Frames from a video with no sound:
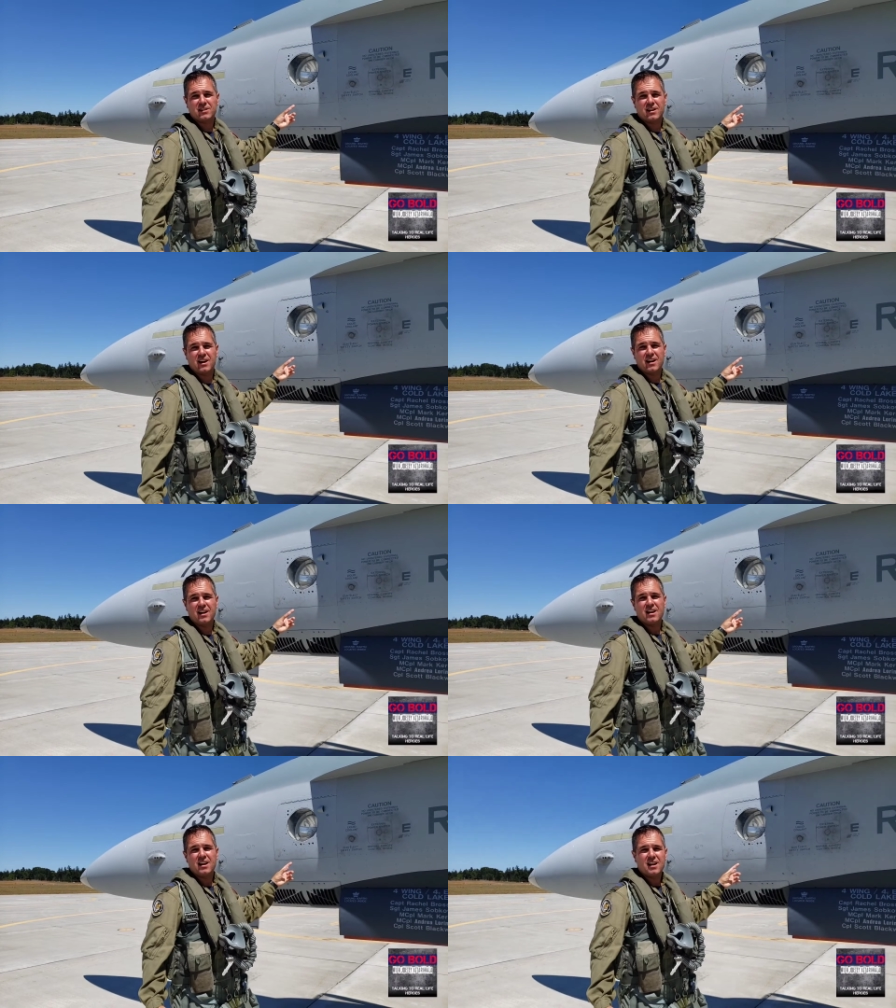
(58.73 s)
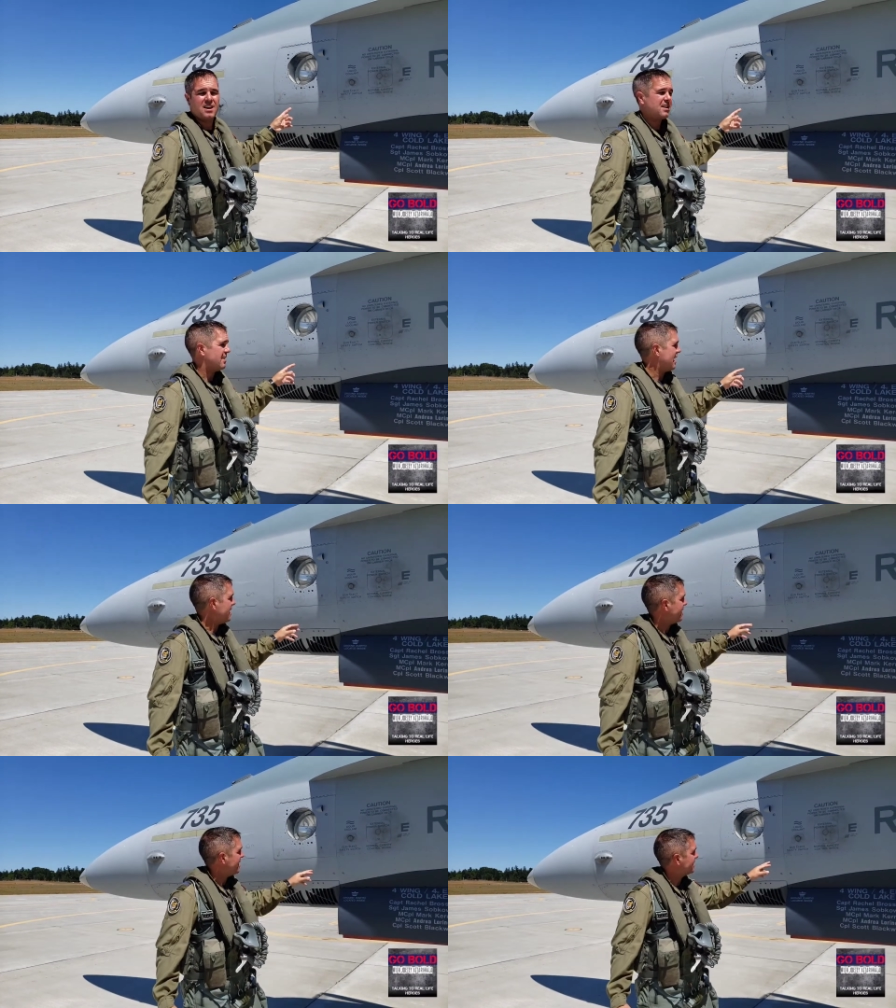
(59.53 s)
the gun,
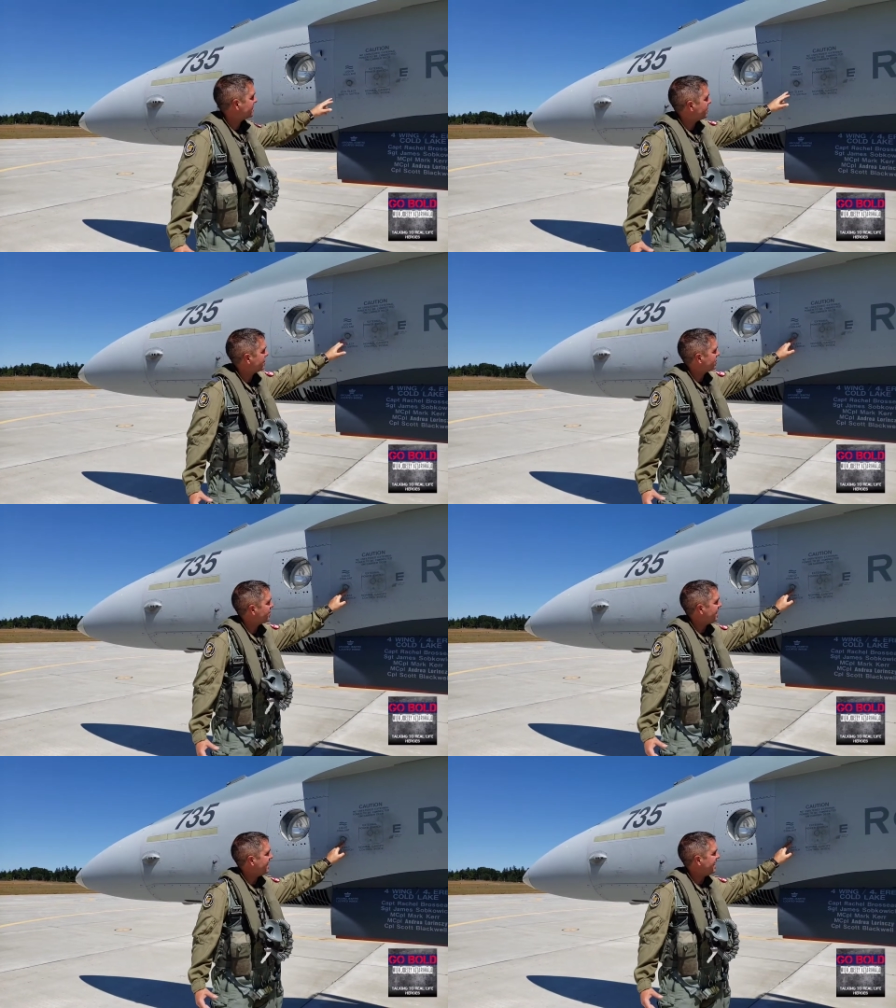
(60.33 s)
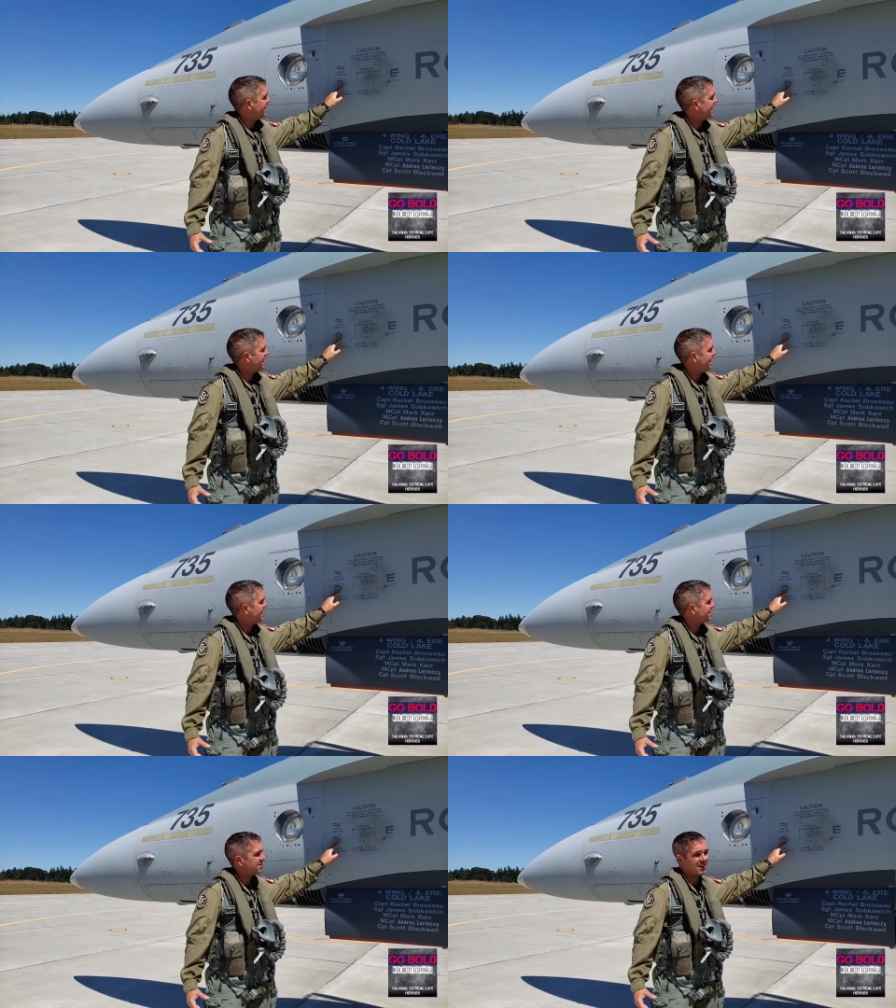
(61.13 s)
then this switch will be
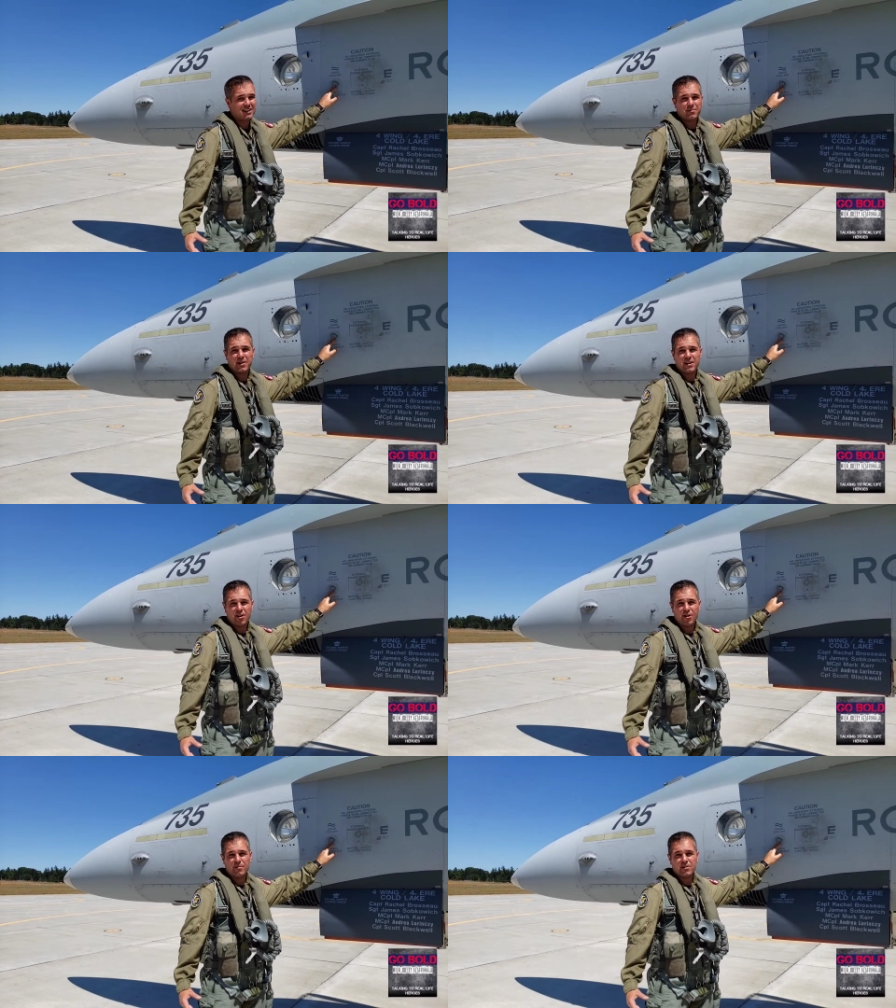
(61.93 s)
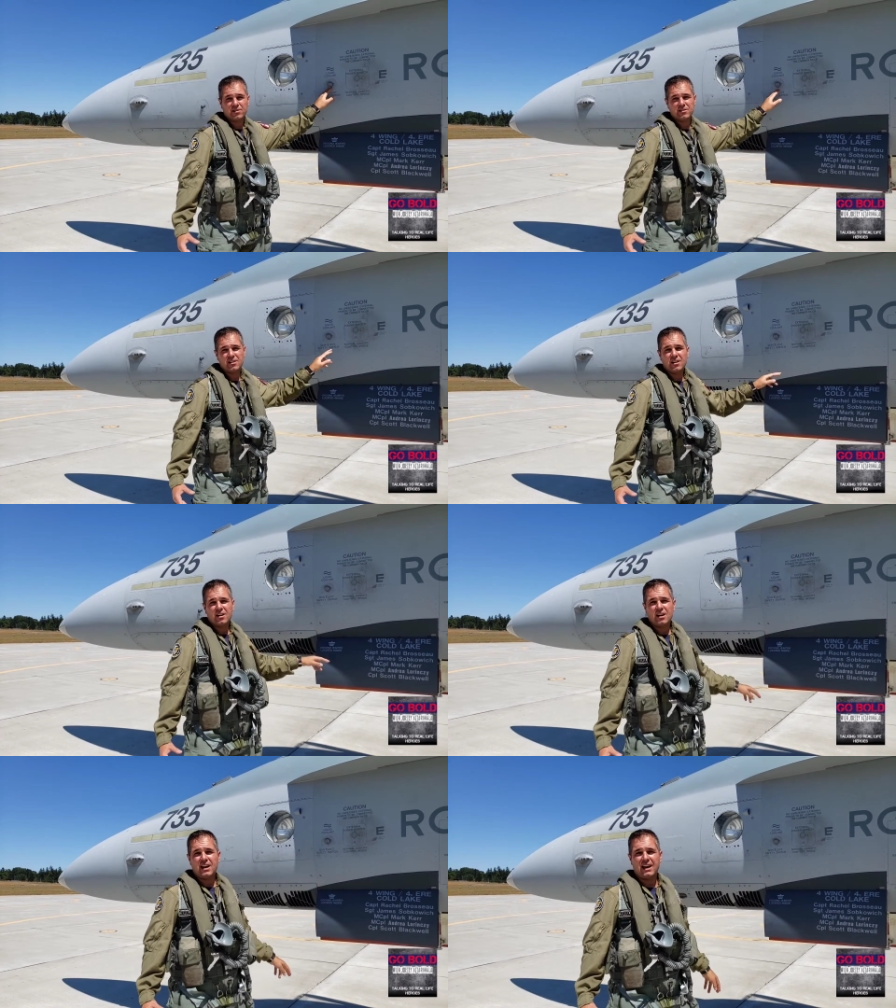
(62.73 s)
uh, selected by the armors.
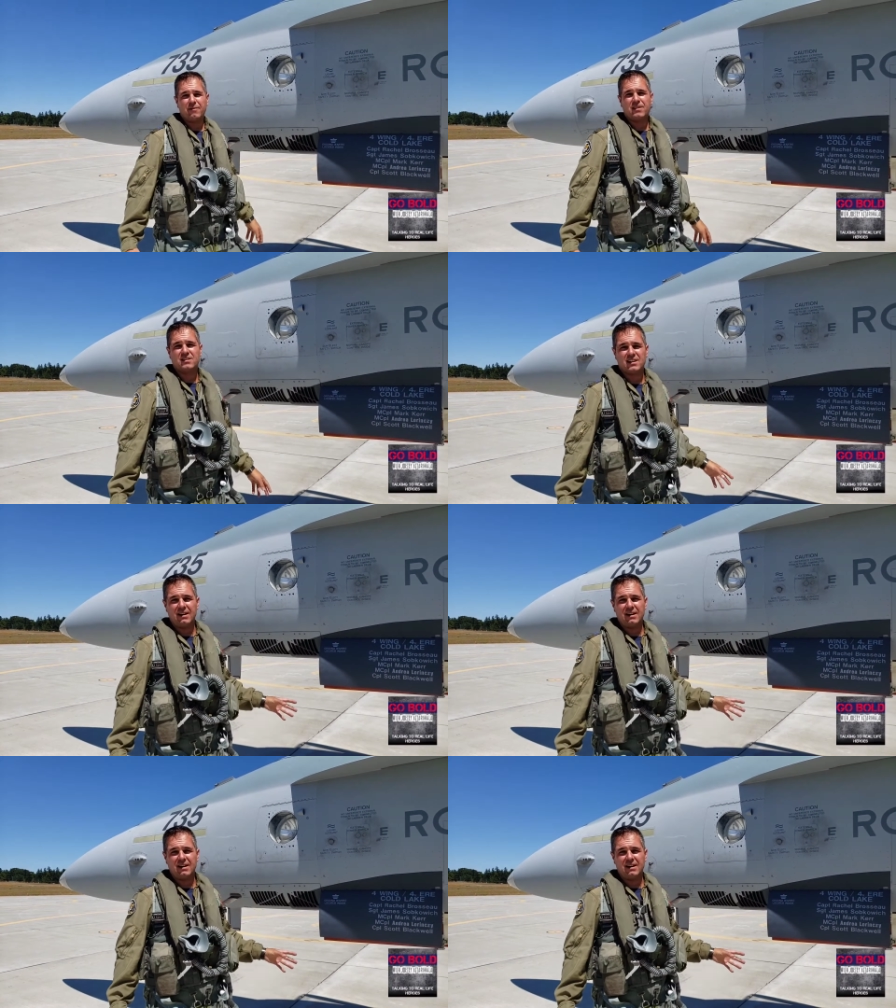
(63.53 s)
If it's